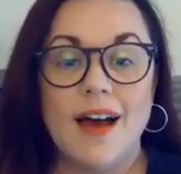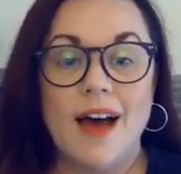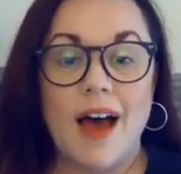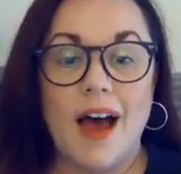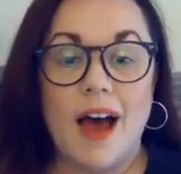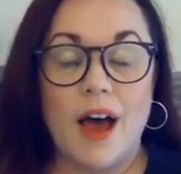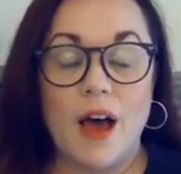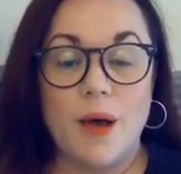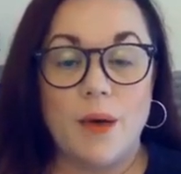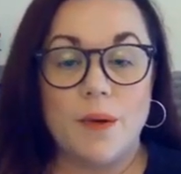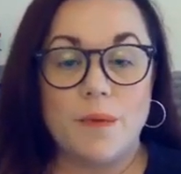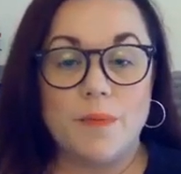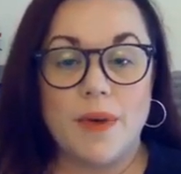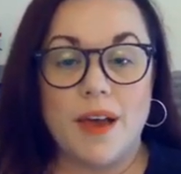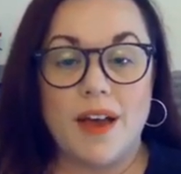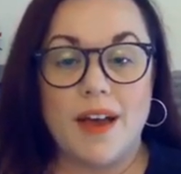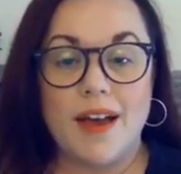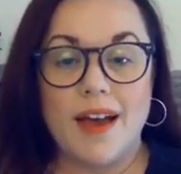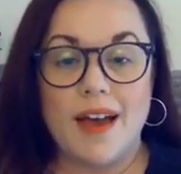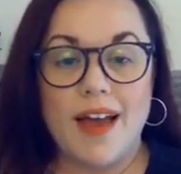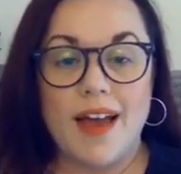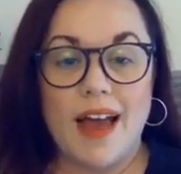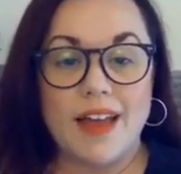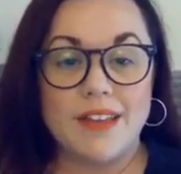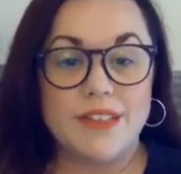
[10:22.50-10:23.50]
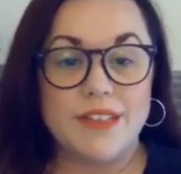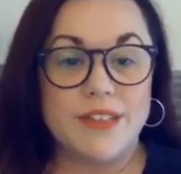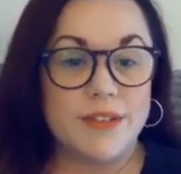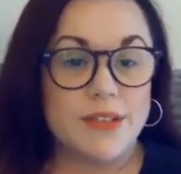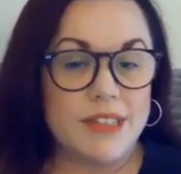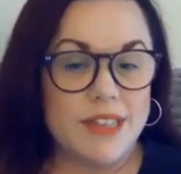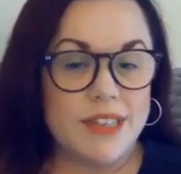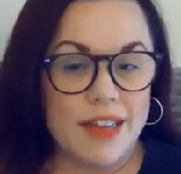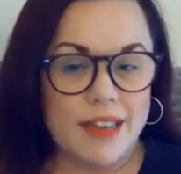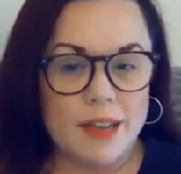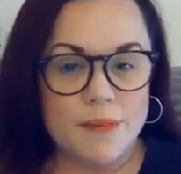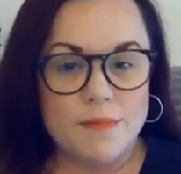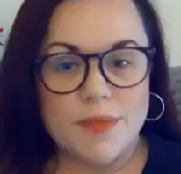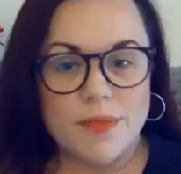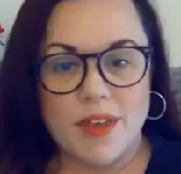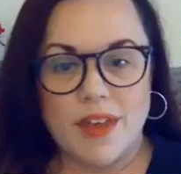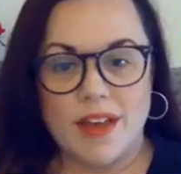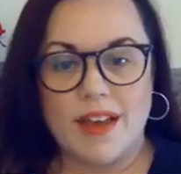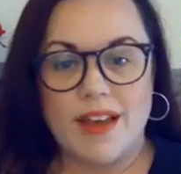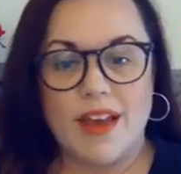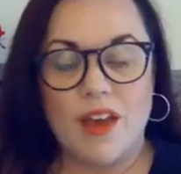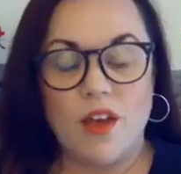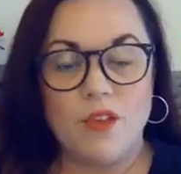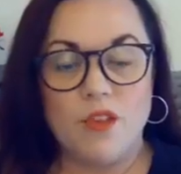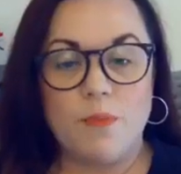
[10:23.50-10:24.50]
As you said, I'm
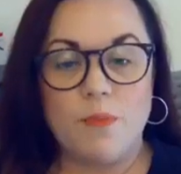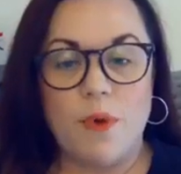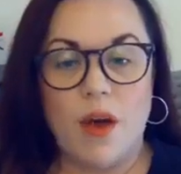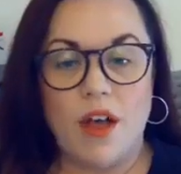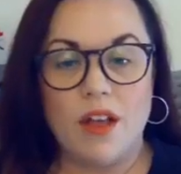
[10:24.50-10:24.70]
the health